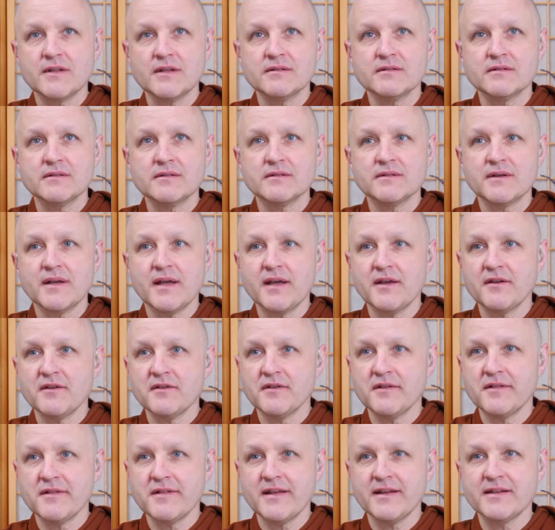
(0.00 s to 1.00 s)
Okay,
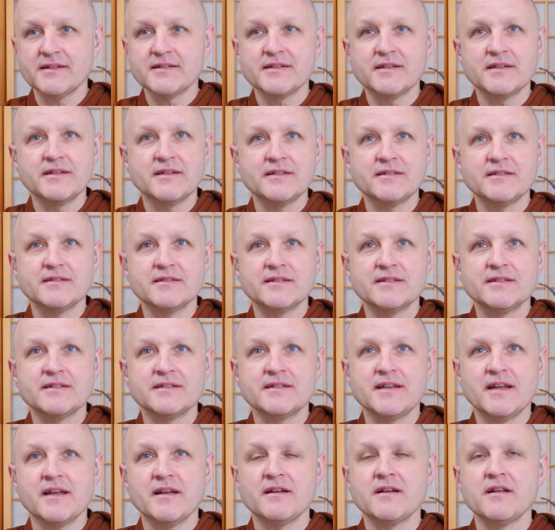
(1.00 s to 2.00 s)
good. Thanks, Adil and
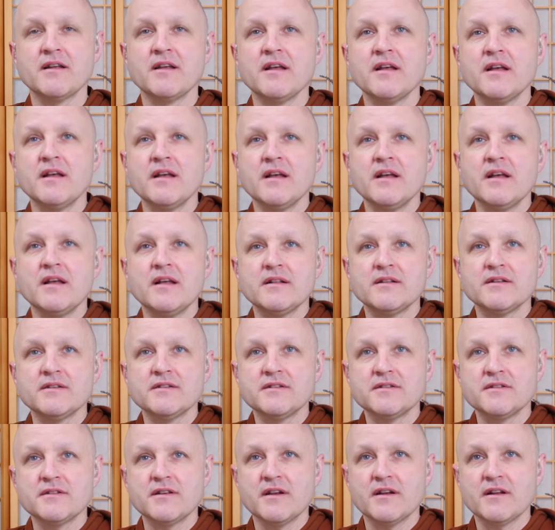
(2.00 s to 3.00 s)
Stan. This
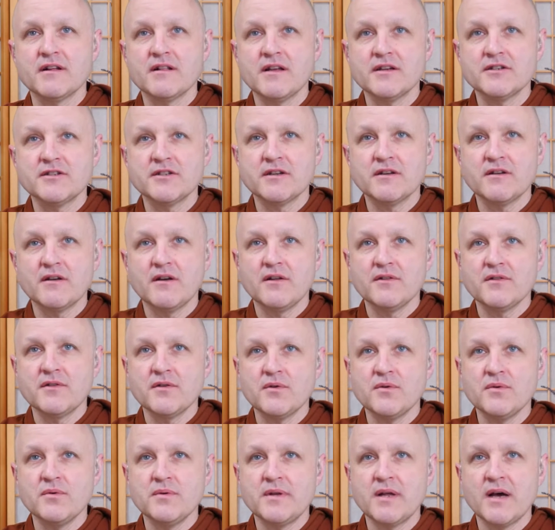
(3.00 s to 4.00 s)
is in a collection called the
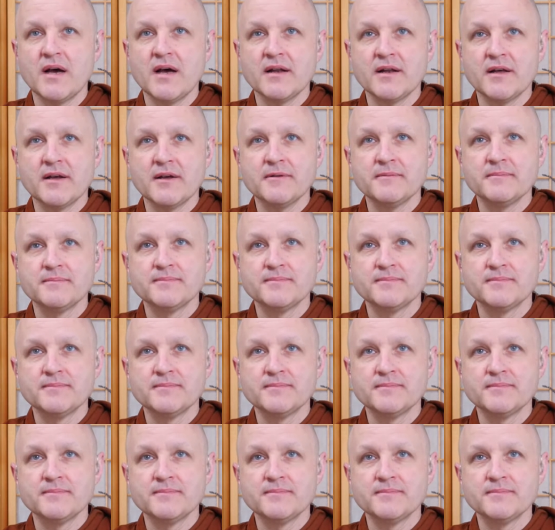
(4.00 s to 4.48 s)
Udana,